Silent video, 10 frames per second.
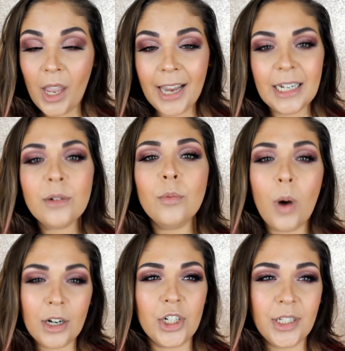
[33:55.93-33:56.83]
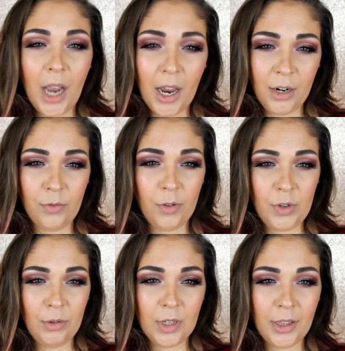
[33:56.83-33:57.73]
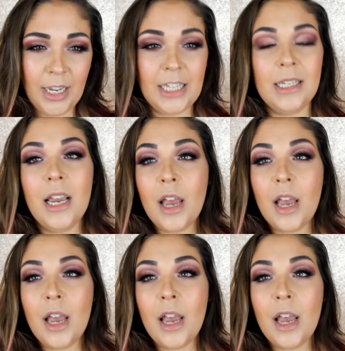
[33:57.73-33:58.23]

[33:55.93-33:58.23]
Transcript: I didn't watch a ton of reviews on this,